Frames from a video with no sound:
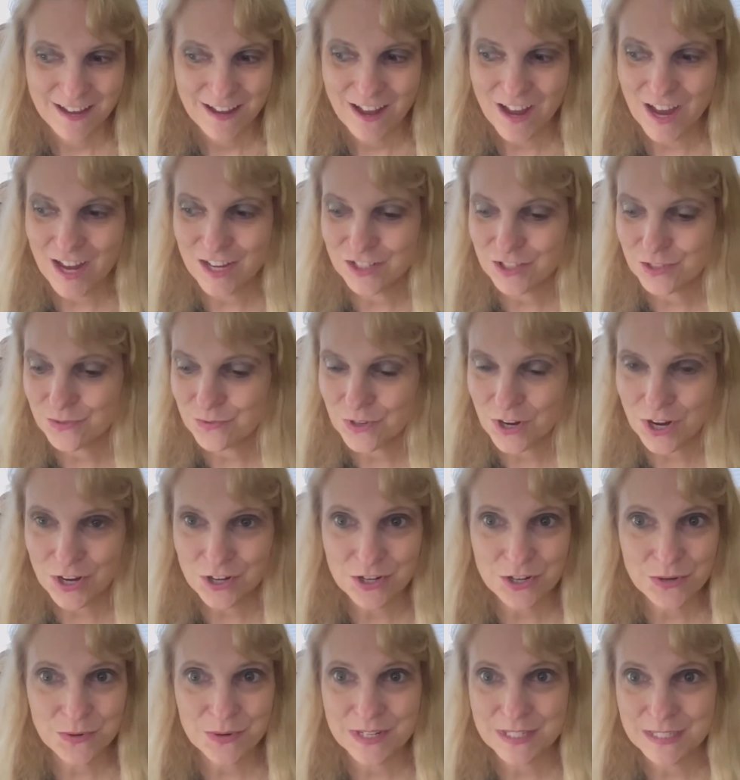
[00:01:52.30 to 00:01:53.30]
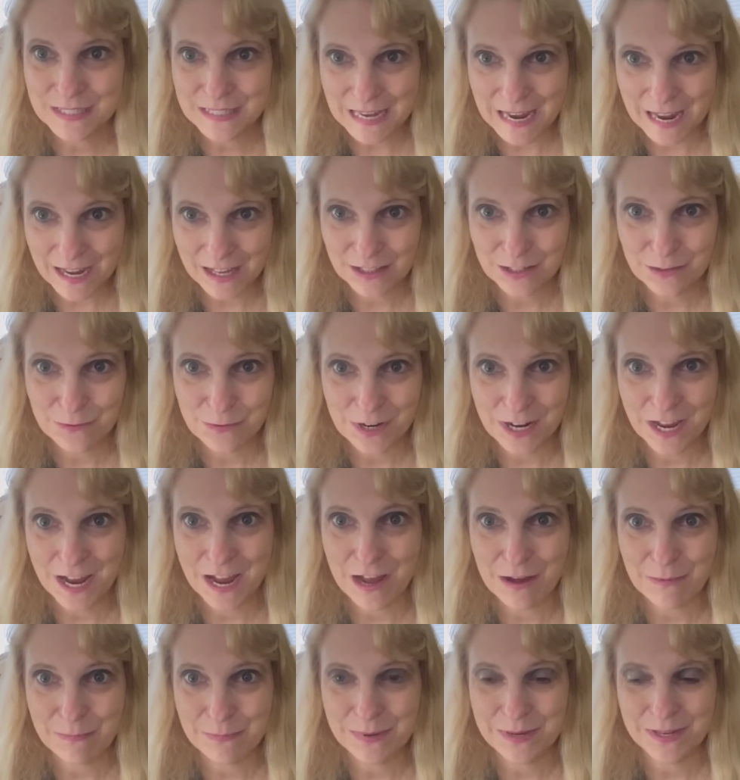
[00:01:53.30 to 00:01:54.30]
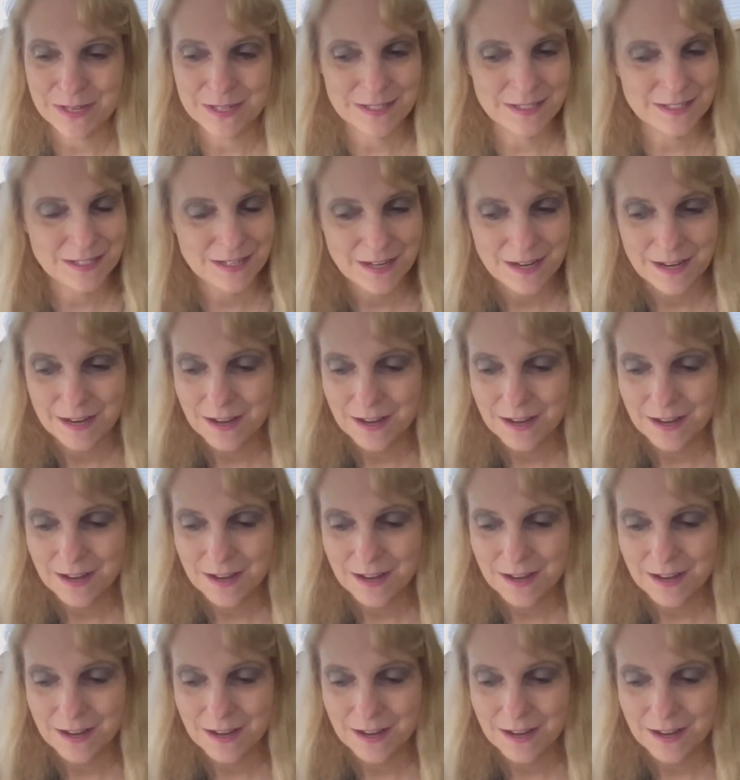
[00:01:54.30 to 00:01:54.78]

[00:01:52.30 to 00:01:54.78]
I do not know exactly what happened.